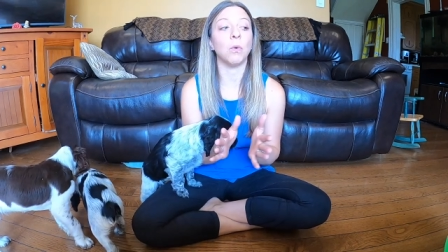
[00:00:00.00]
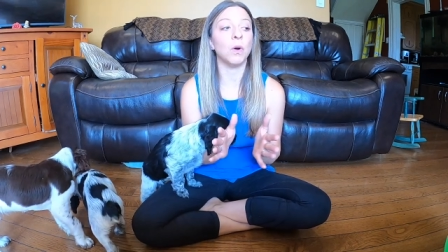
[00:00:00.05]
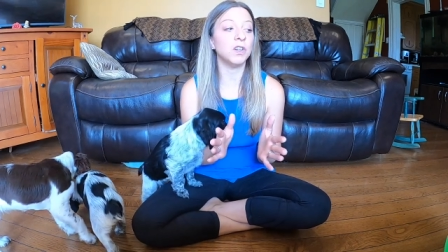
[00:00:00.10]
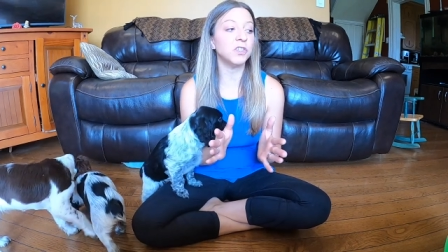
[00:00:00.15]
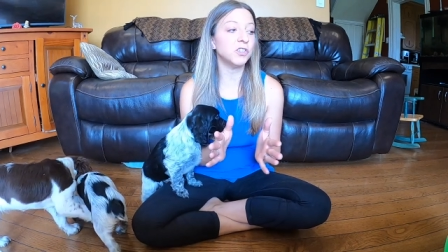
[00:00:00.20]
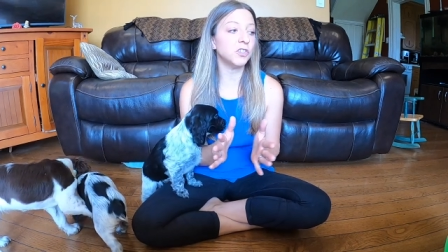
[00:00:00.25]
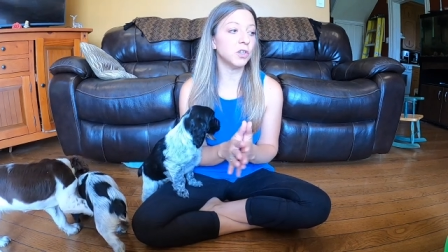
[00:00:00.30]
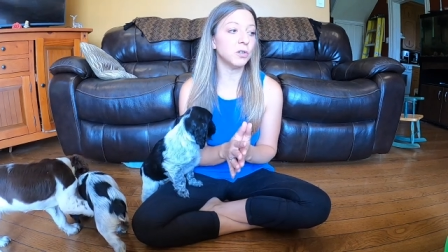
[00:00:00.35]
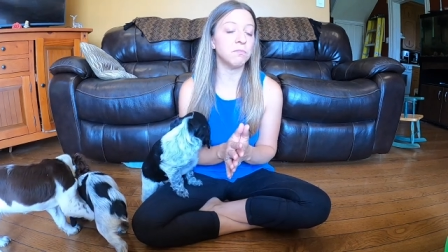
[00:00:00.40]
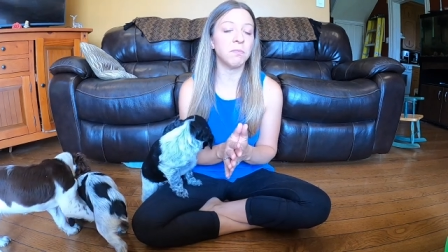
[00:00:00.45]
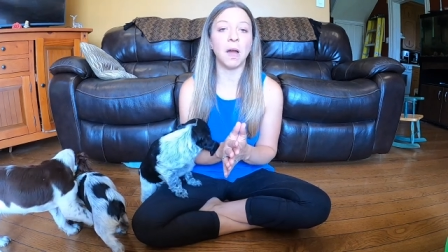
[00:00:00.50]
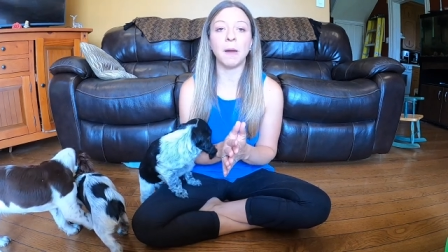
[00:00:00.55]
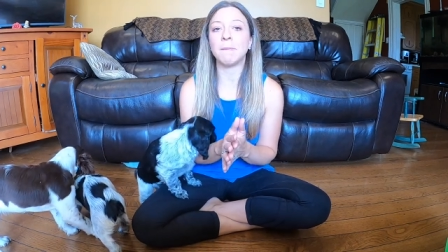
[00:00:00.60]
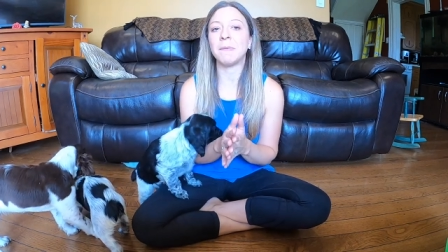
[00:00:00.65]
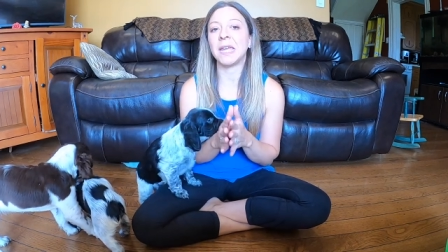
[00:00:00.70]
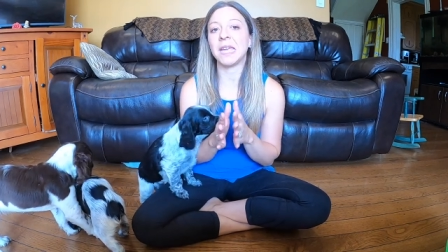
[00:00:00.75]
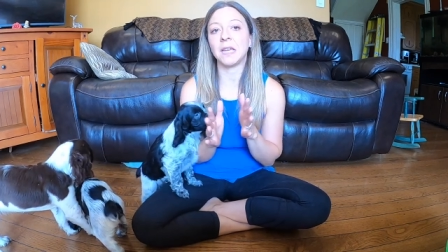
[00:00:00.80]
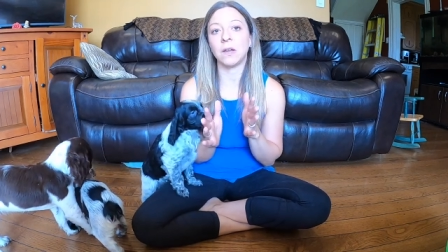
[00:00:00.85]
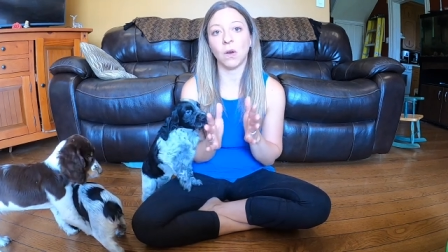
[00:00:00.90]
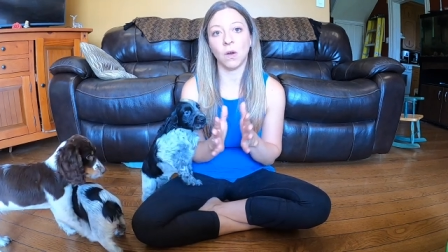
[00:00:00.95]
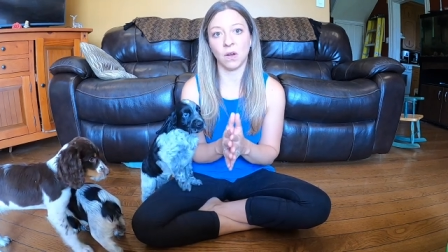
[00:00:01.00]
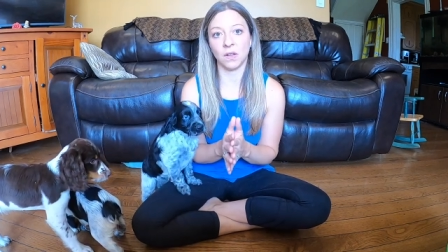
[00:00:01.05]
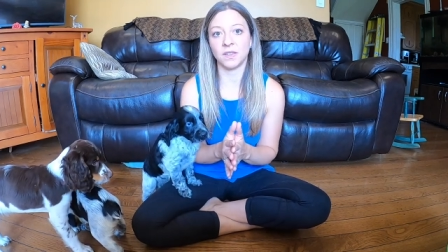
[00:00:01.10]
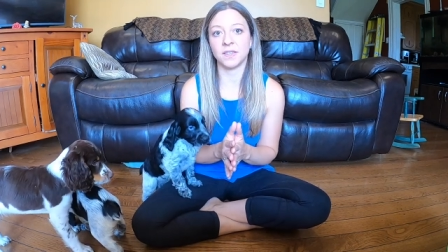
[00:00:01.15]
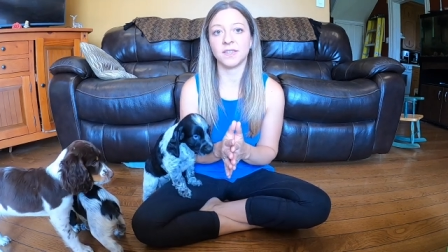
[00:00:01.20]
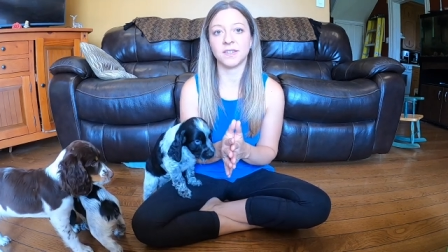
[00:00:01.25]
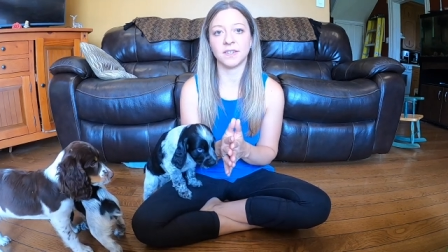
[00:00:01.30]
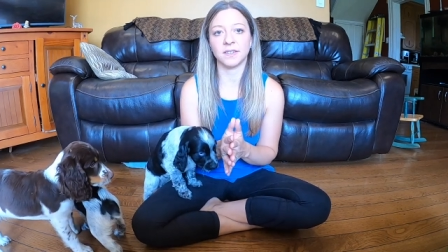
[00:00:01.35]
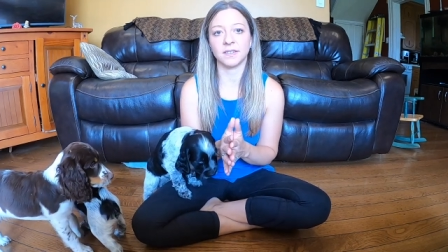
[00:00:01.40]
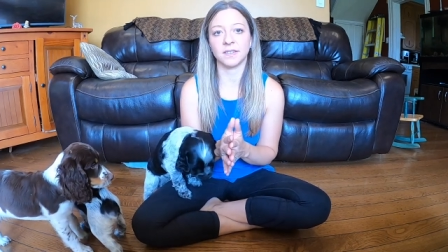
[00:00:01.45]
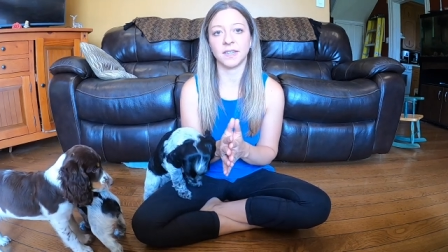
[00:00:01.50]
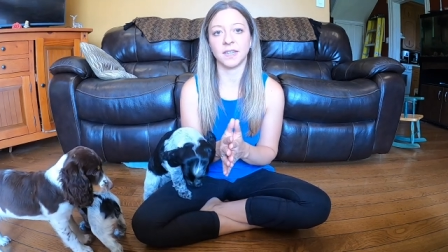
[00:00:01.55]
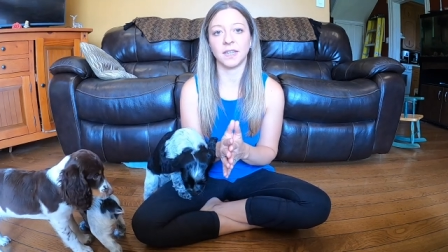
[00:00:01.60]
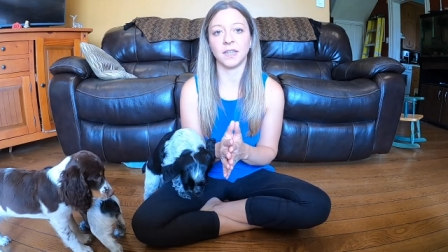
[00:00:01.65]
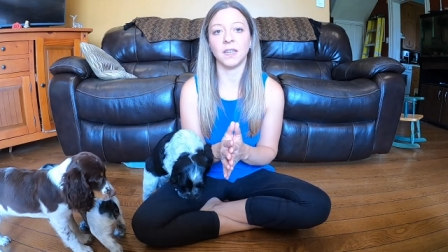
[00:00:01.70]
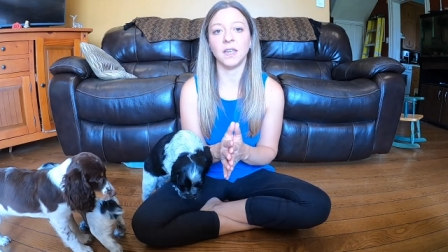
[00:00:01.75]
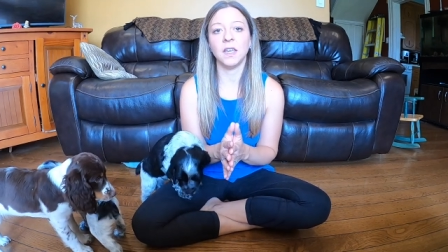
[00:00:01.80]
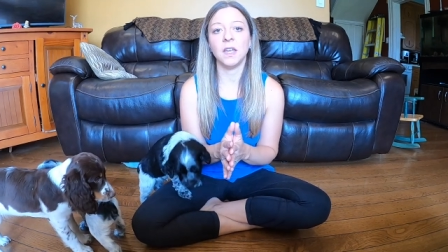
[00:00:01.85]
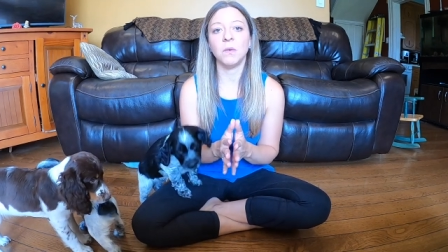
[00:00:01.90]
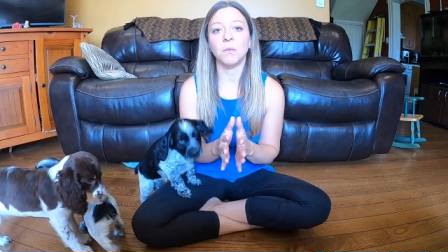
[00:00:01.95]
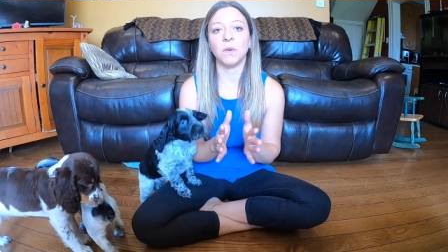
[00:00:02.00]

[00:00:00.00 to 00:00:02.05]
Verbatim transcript: watch your puppy constantly.